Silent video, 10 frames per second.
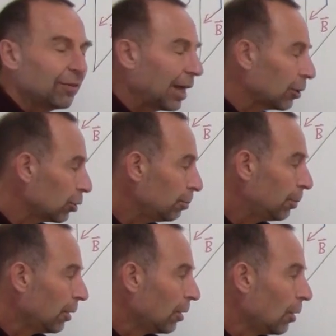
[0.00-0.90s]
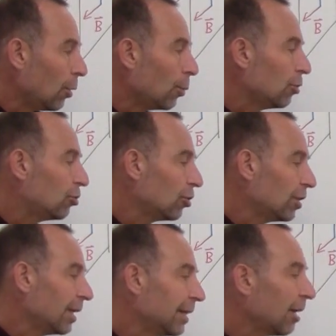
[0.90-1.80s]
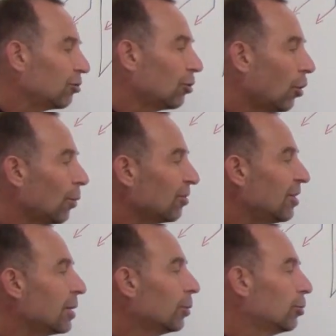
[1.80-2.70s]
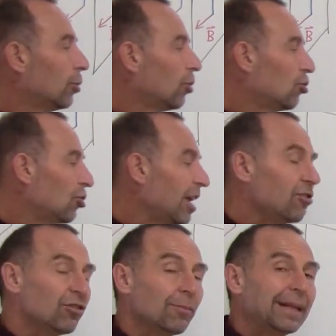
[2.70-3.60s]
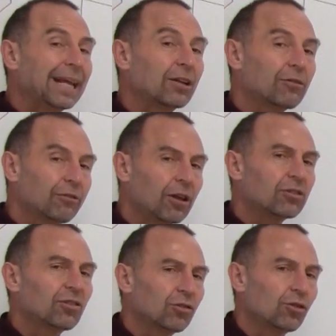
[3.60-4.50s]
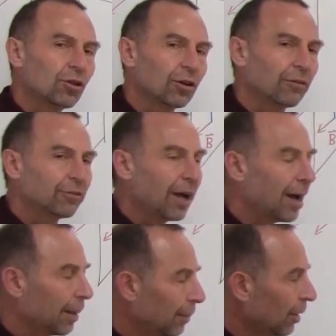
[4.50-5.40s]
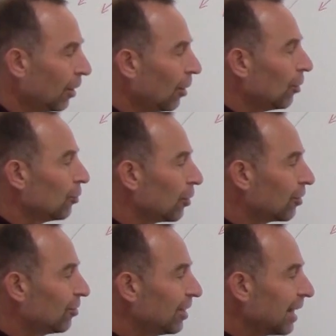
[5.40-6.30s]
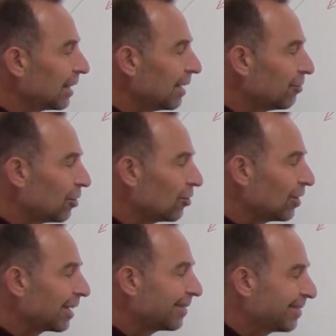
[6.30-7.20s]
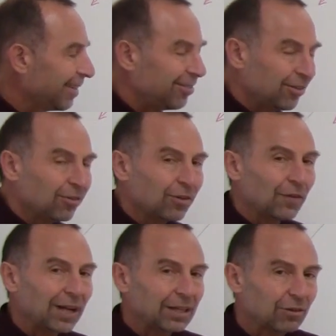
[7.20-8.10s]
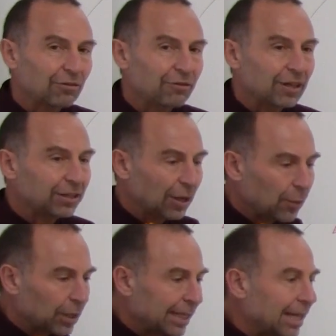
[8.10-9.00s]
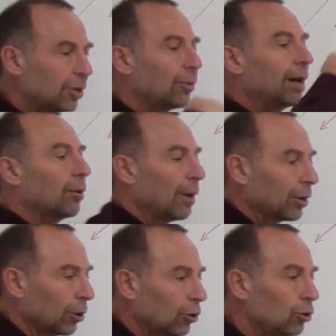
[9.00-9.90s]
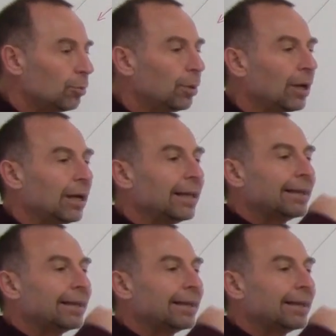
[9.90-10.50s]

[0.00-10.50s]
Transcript: of that loop, we should, that should always equal to the change in the magnetic flux as a unit of time. So you can see that if there's an existence of an electric field and we can integrate around the loop,